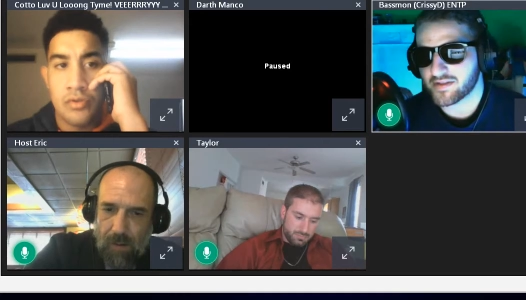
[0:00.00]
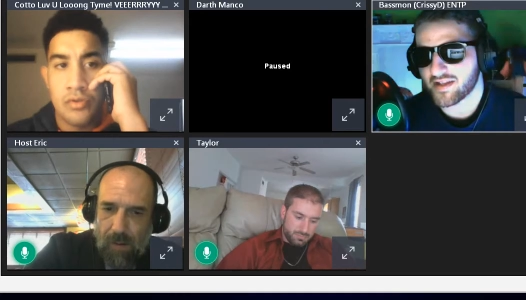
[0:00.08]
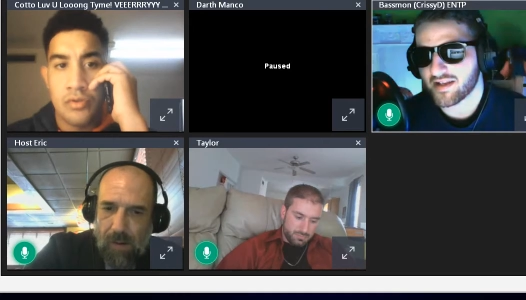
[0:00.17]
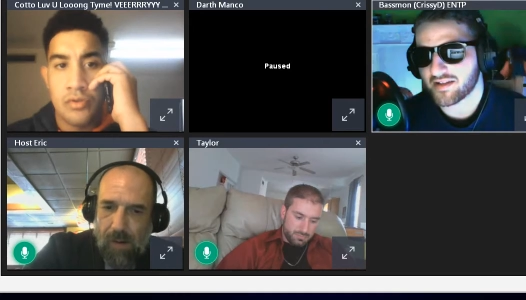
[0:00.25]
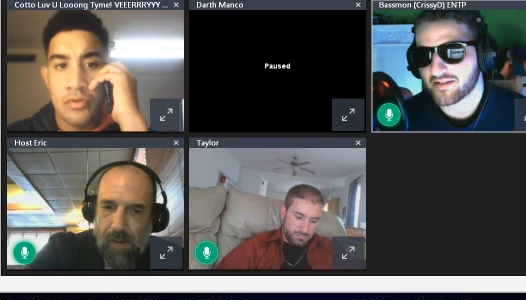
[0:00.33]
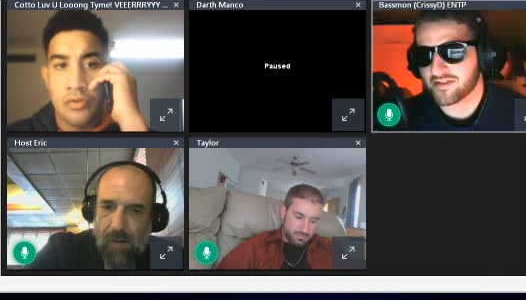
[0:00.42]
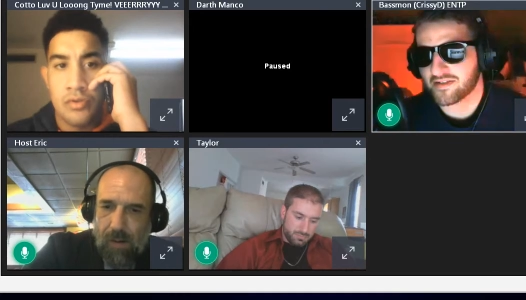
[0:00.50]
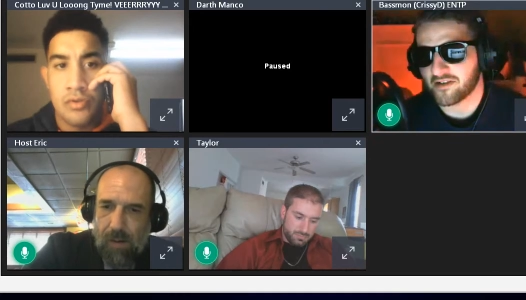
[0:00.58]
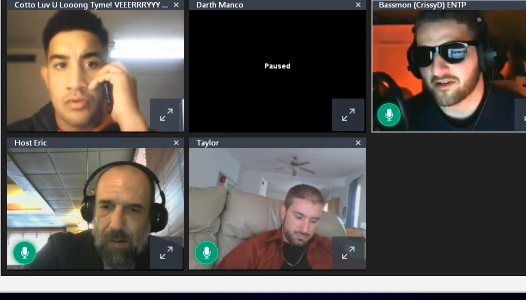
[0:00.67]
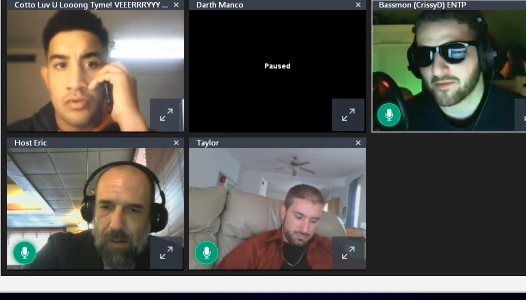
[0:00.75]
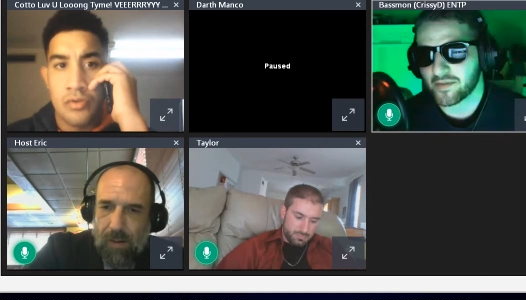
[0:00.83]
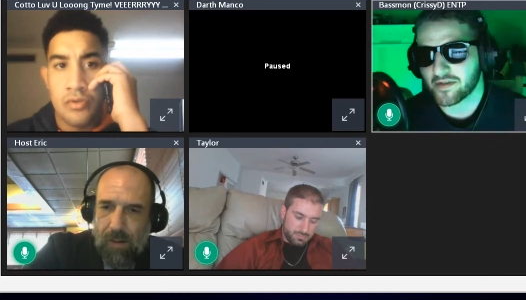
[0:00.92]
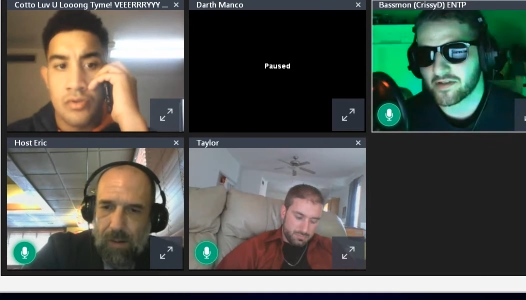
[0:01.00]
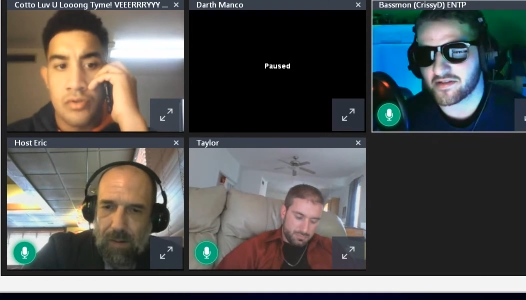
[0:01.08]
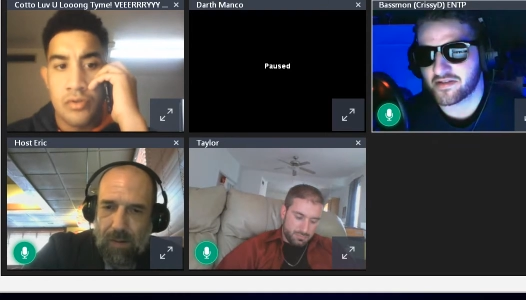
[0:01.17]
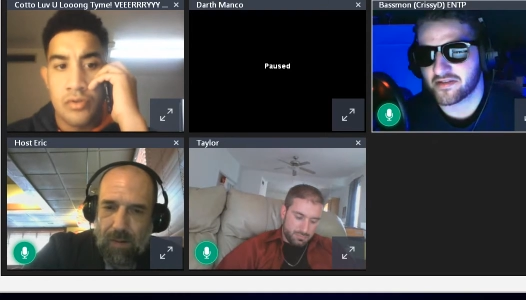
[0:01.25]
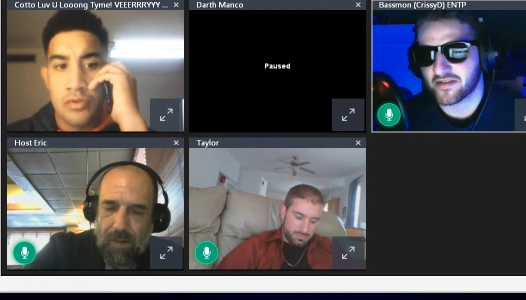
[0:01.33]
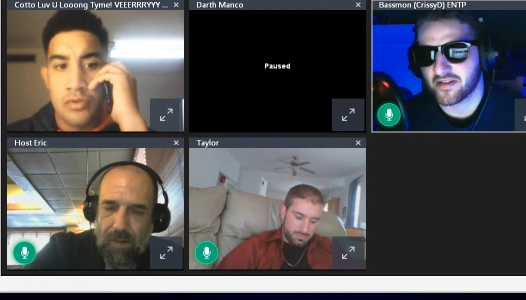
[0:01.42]
Speaker 1: say tonight
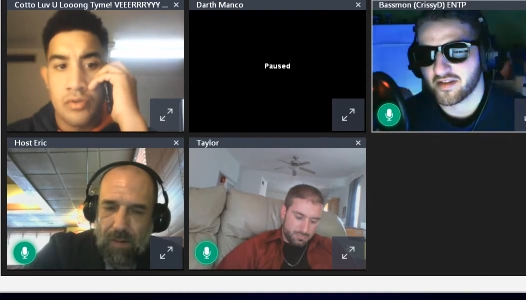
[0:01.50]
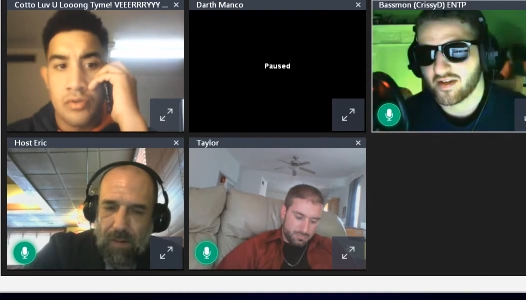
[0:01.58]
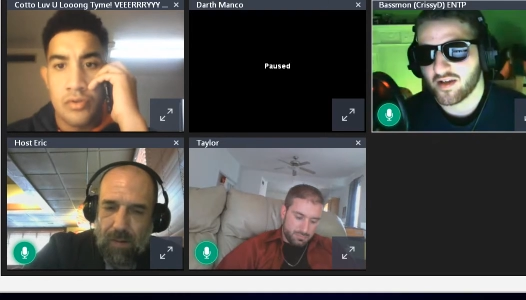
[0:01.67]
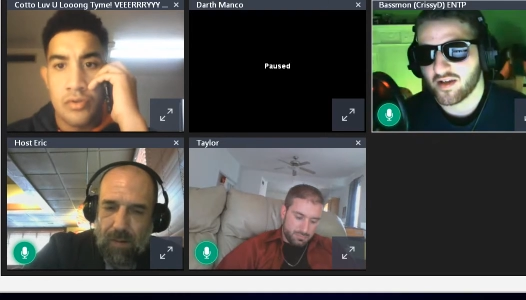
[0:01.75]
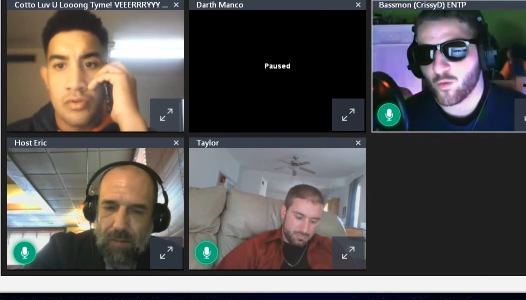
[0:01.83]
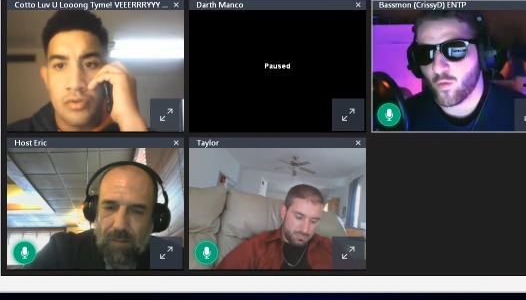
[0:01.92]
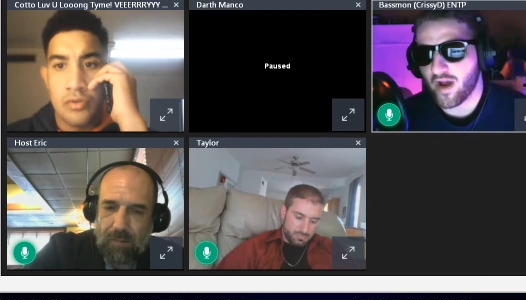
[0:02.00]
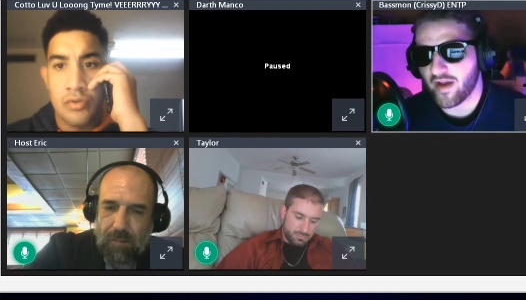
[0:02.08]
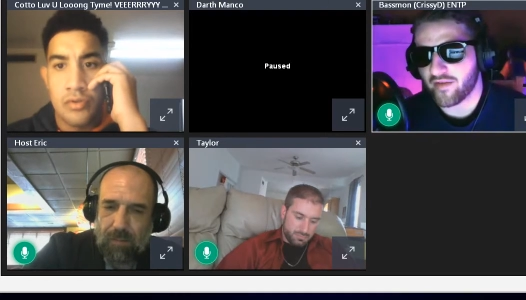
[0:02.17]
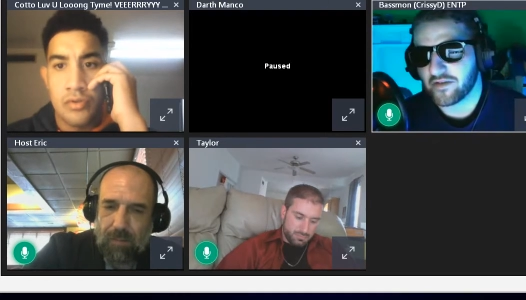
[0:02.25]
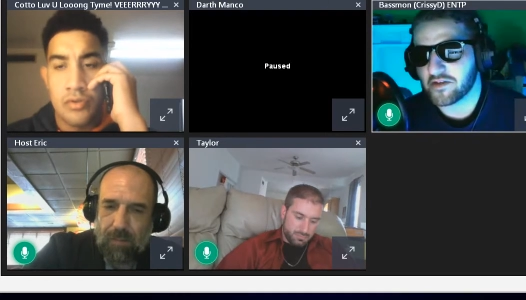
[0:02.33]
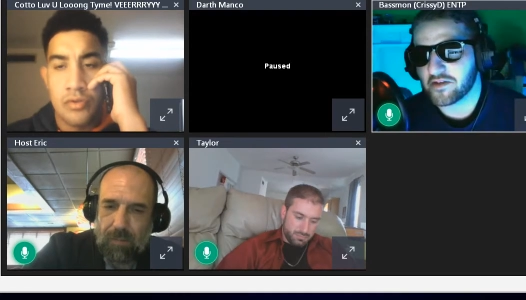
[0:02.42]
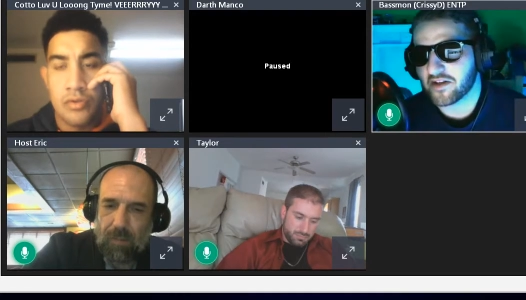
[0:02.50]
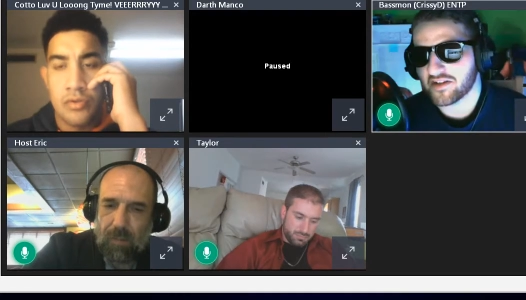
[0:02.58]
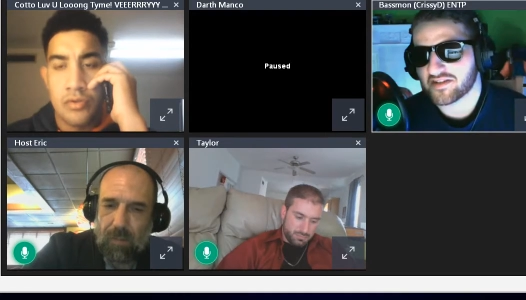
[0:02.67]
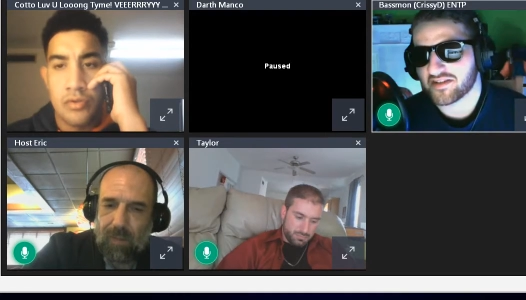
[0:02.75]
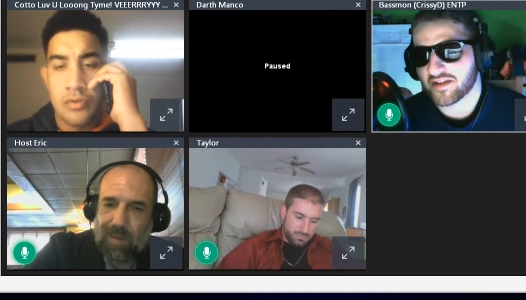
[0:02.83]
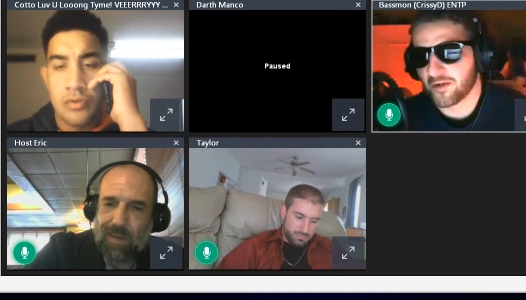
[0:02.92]
because whatever you
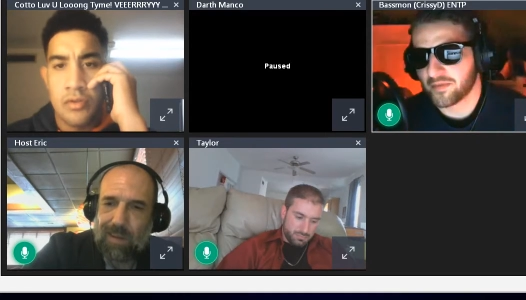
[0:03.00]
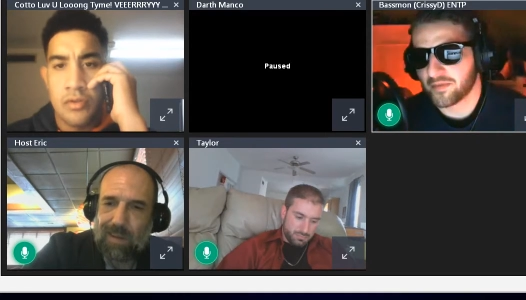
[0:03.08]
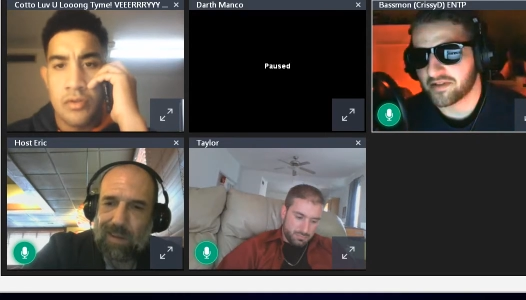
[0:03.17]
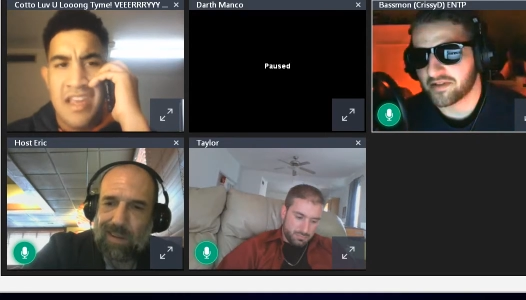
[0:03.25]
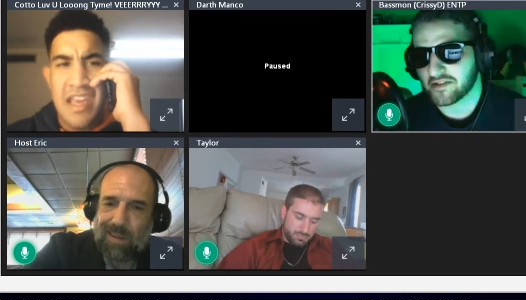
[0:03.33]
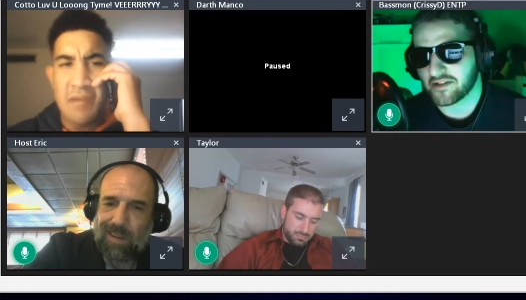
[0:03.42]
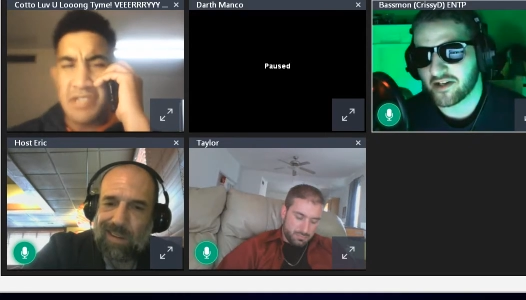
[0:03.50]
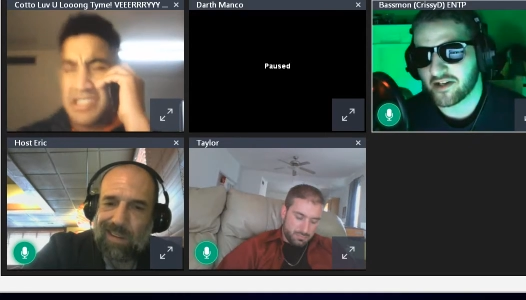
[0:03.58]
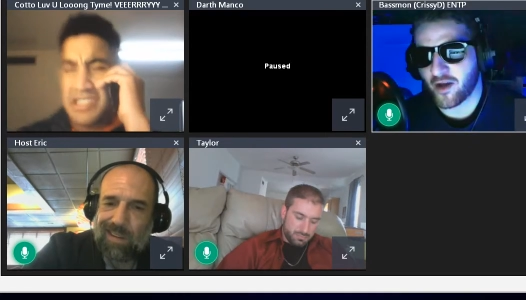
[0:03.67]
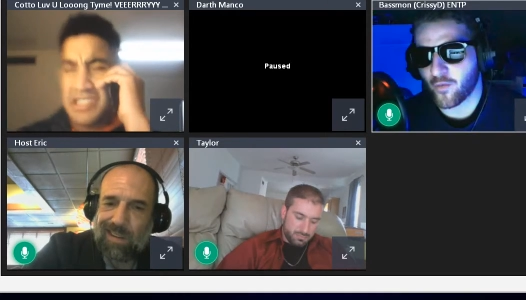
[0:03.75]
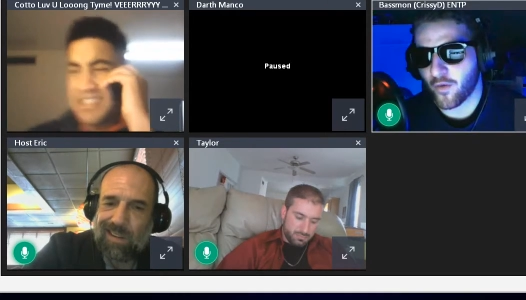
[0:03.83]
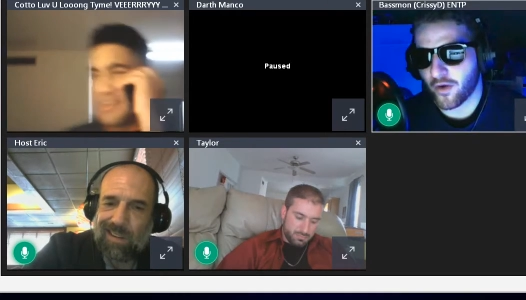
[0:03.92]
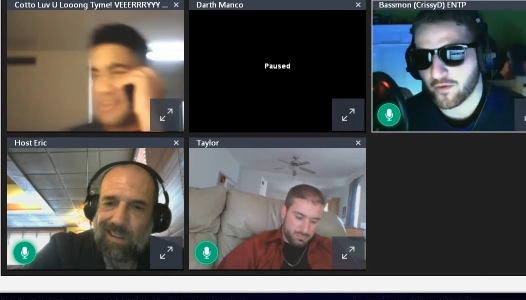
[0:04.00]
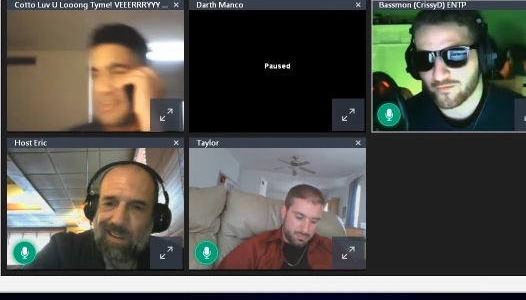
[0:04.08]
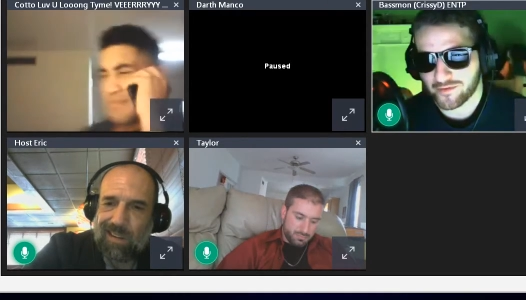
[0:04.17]
guys tell me tonight, I won't